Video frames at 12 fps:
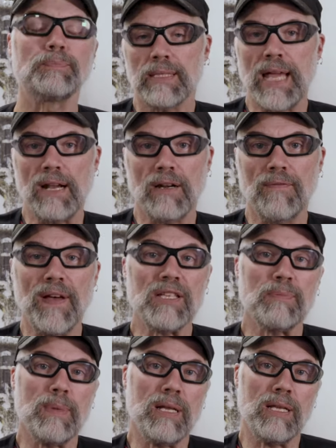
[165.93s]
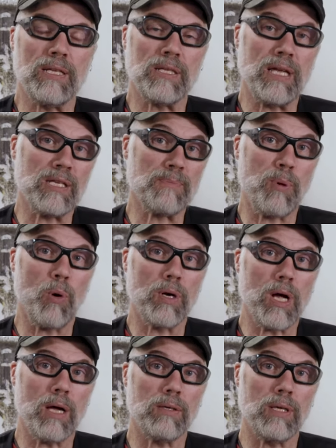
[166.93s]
Standard investment is, is poured